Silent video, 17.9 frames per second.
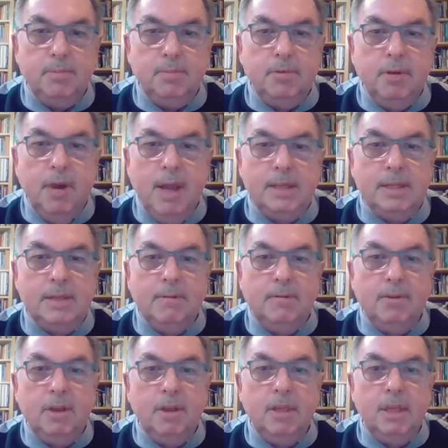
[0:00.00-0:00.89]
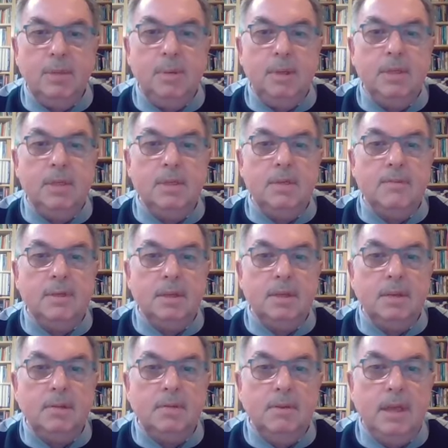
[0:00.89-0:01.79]
price of 30 pieces of
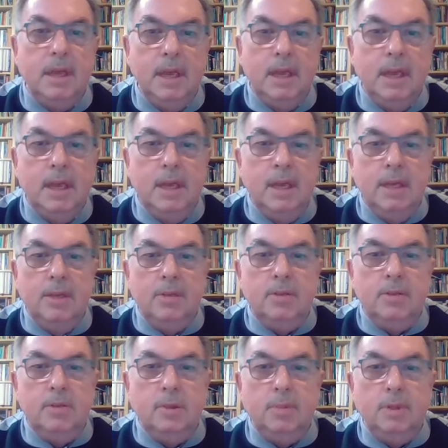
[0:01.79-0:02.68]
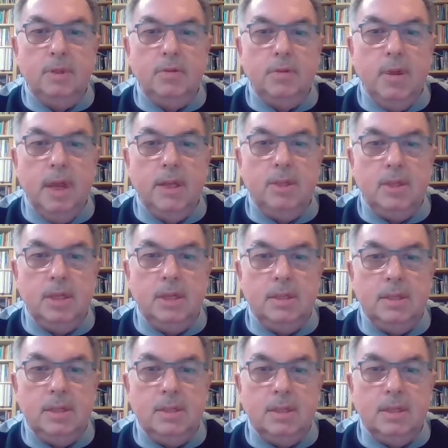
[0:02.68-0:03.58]
silver to betray
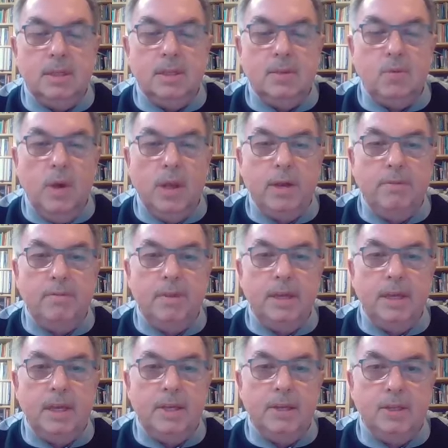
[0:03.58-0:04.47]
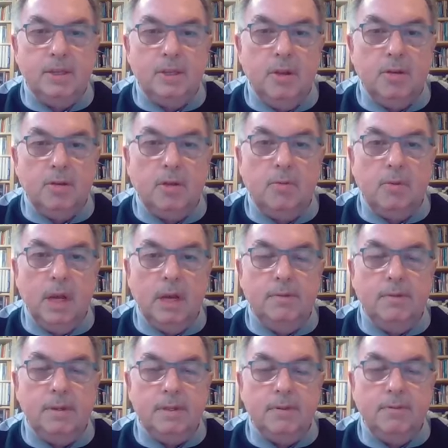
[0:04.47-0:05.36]
Jesus. This is one of the inner circle,
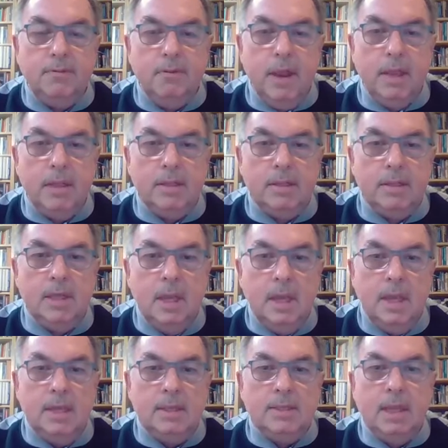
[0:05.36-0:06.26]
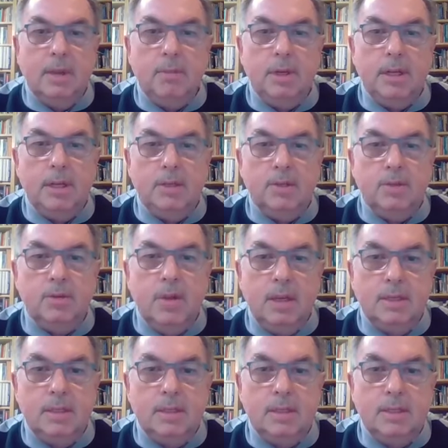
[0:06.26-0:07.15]
one of his friends, someone he's
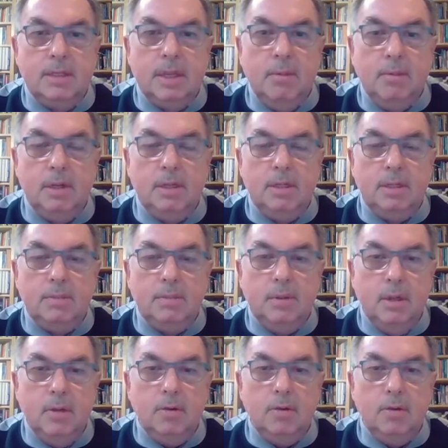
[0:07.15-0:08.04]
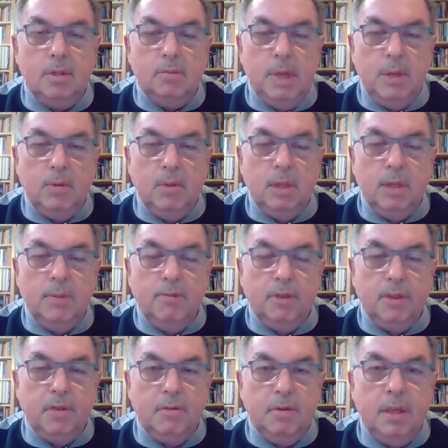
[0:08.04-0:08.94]
trusted, someone who's been with him
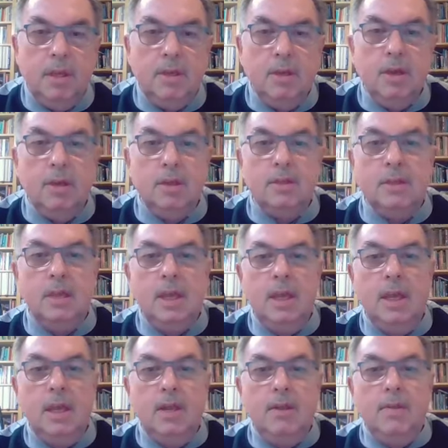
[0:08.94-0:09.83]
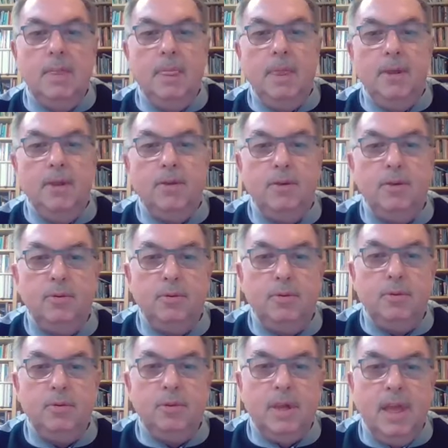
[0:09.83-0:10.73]
for 3 years,
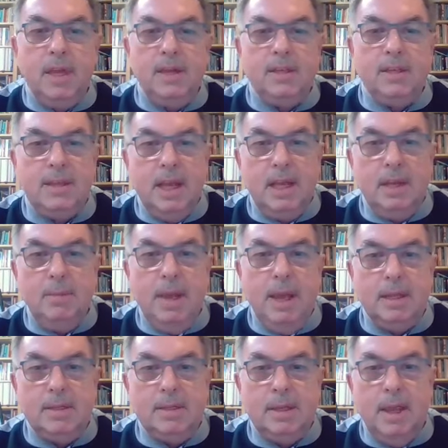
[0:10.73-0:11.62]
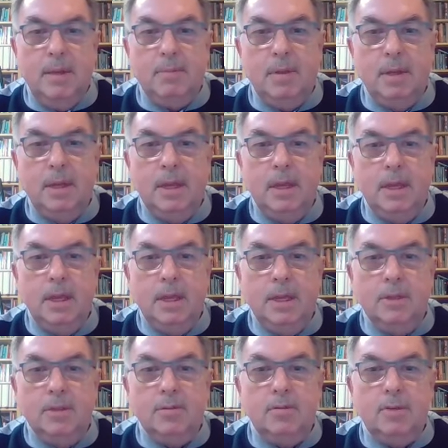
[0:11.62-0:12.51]
who's going to sell him out
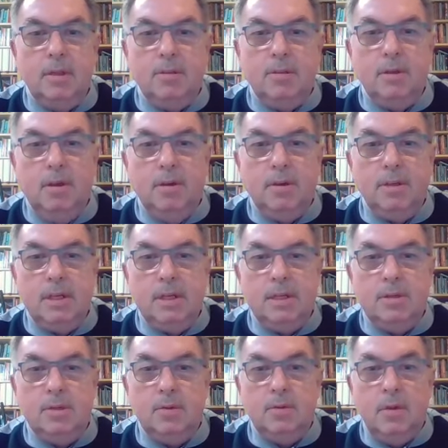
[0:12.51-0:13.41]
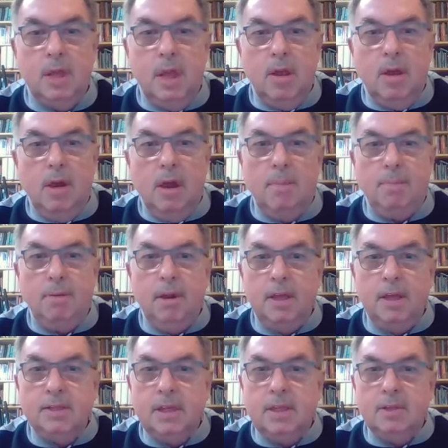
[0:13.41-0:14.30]
to the authorities, who are
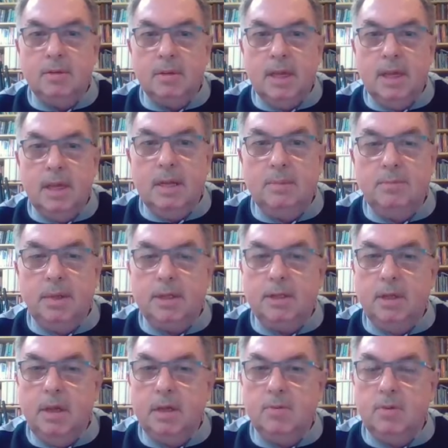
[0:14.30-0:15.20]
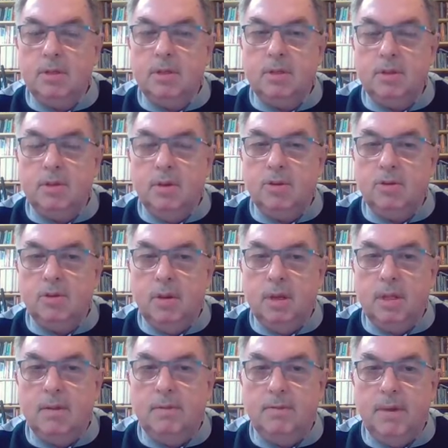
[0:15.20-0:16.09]
plotting to him but don't want to do it
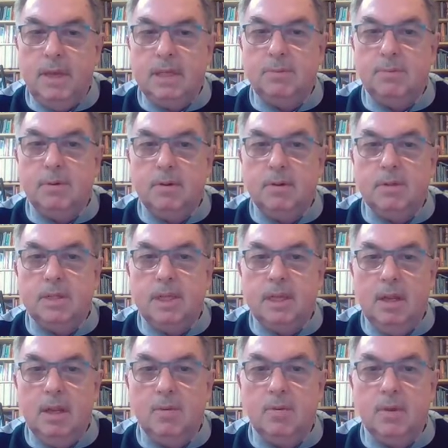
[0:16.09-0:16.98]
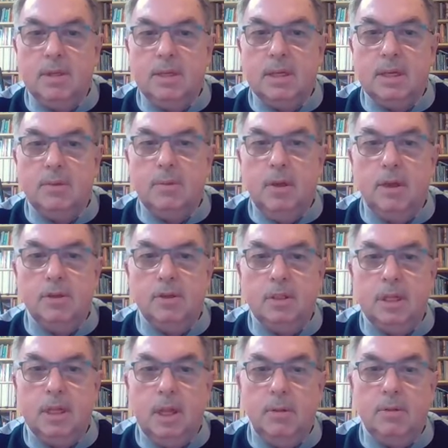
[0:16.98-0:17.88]
during the feast because they don't want a
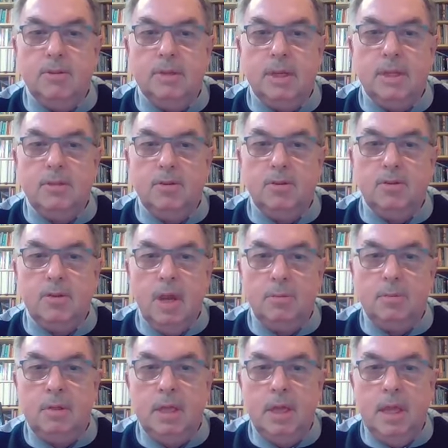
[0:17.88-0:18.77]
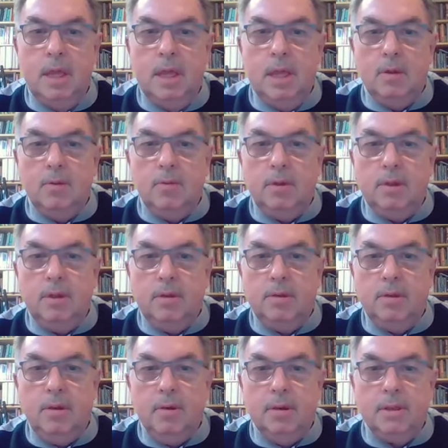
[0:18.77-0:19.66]
commotion. They don't want to get into trouble with the
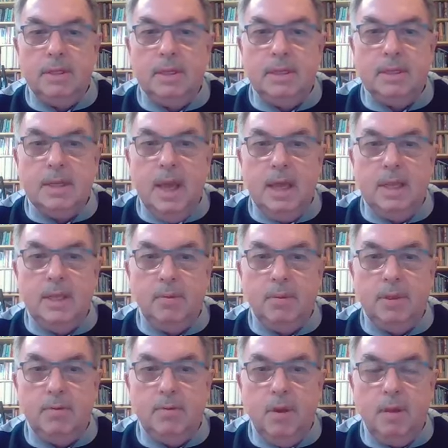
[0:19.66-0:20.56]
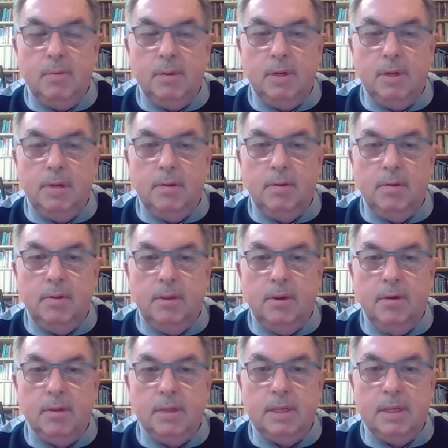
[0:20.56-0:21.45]
authorities, either with the Roman
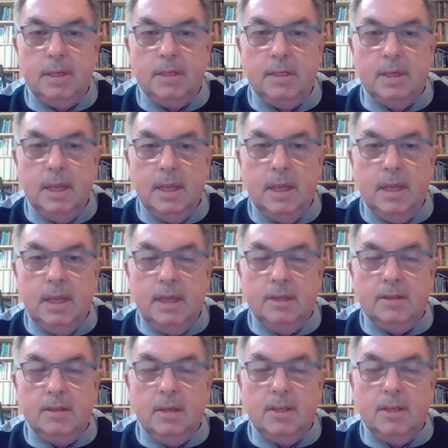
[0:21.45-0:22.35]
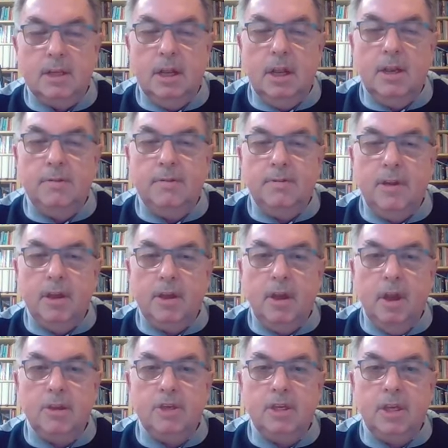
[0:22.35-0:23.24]
authorities. So there's a lot of
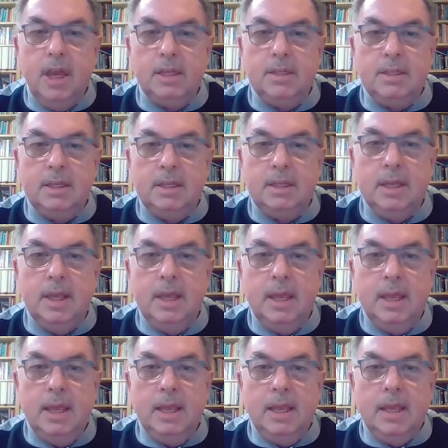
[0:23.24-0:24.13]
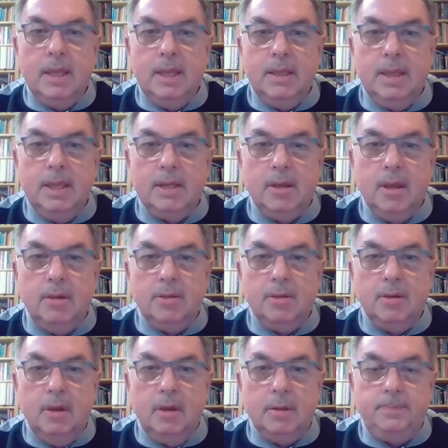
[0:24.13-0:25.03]
negotiating that
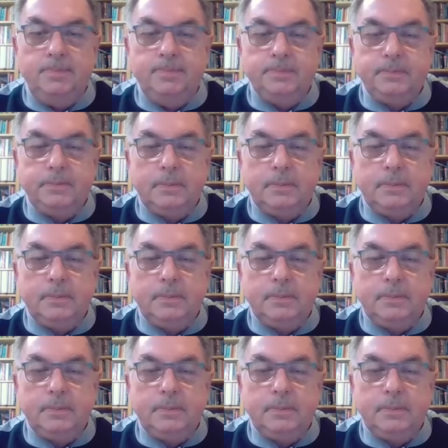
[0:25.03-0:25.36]
goes on.